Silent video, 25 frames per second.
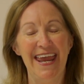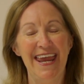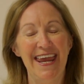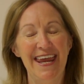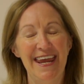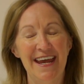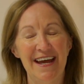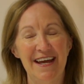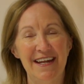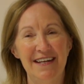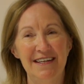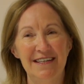
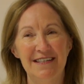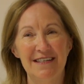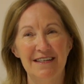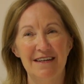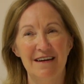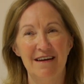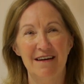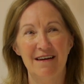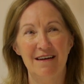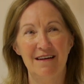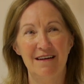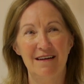And
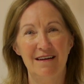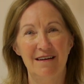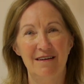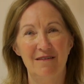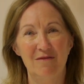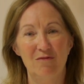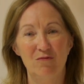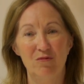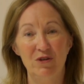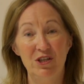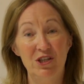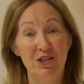
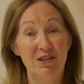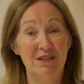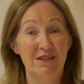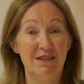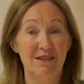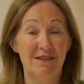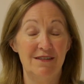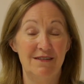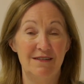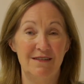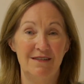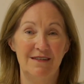we
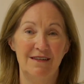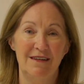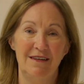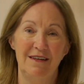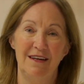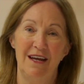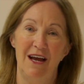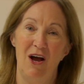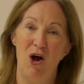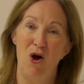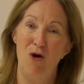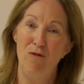just
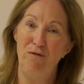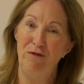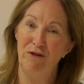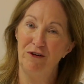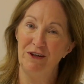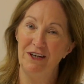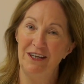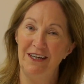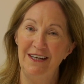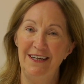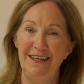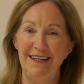
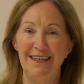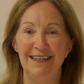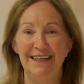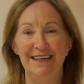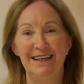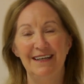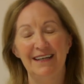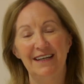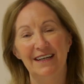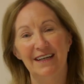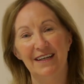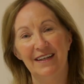hopefully,
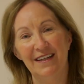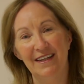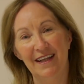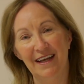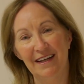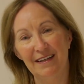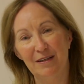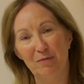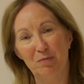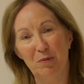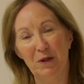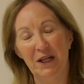
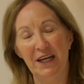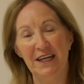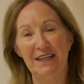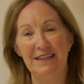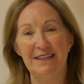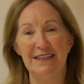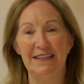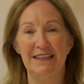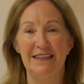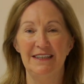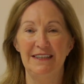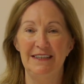like the
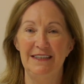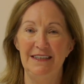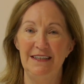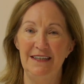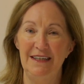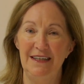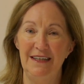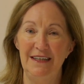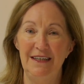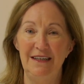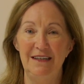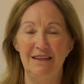plants in the
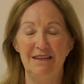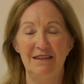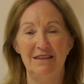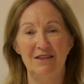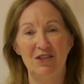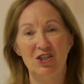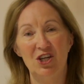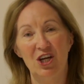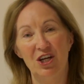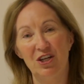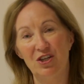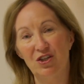sea,
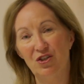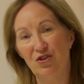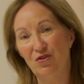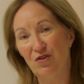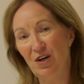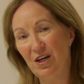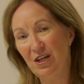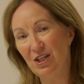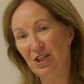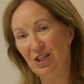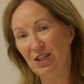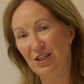change
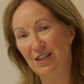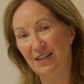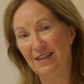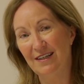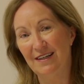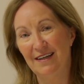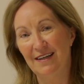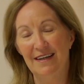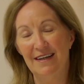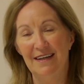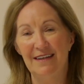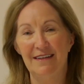direction.
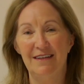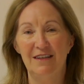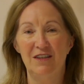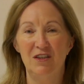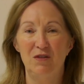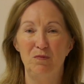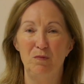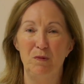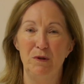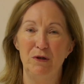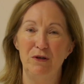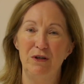The
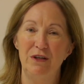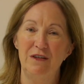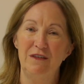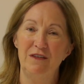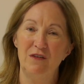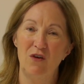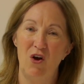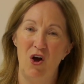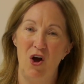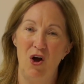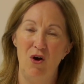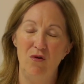Spirit
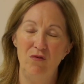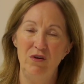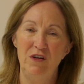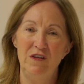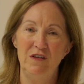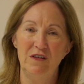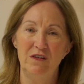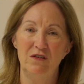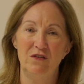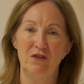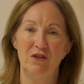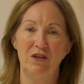is
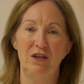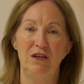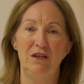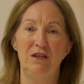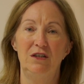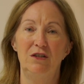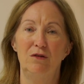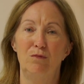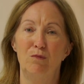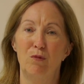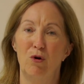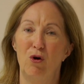always looking
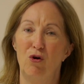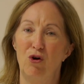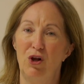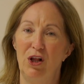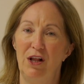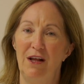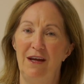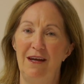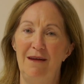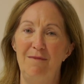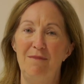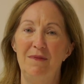to
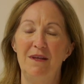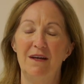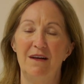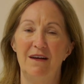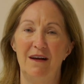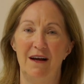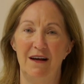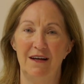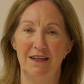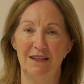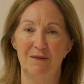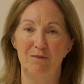proclaim the
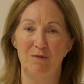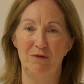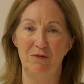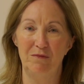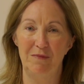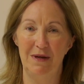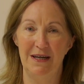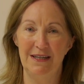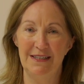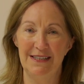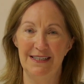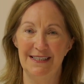gospel
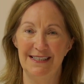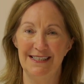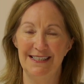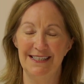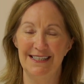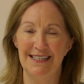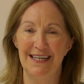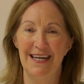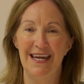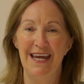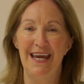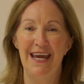
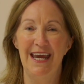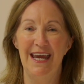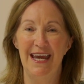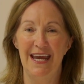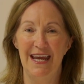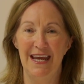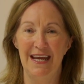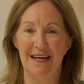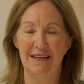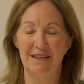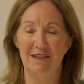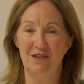message.
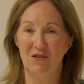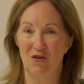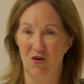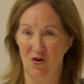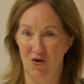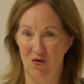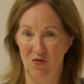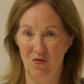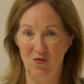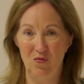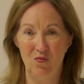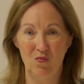And
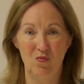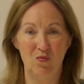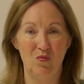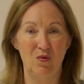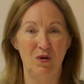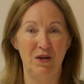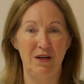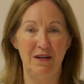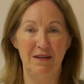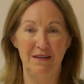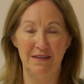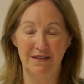so
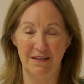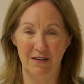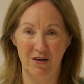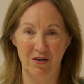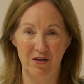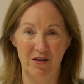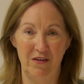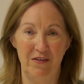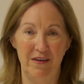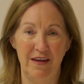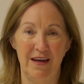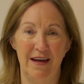we
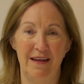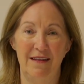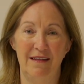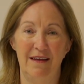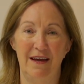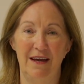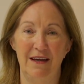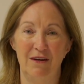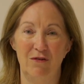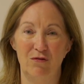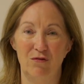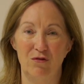started the
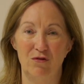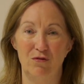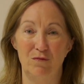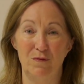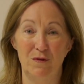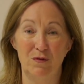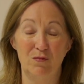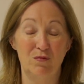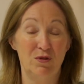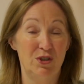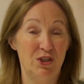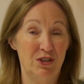online
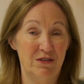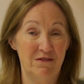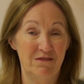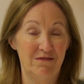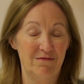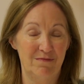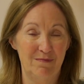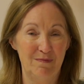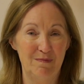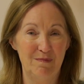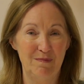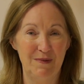groups, which have,
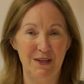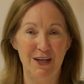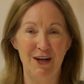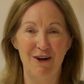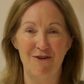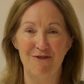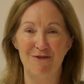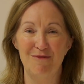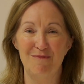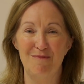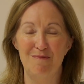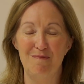you
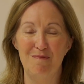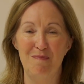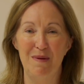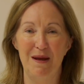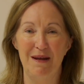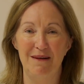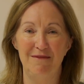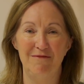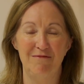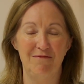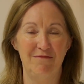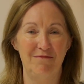know,
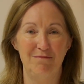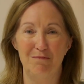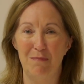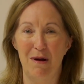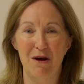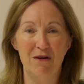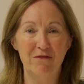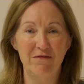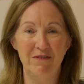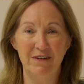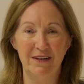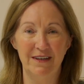been
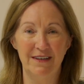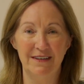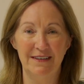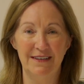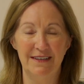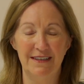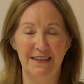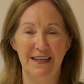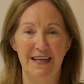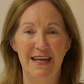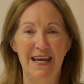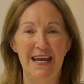
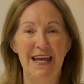marvelous.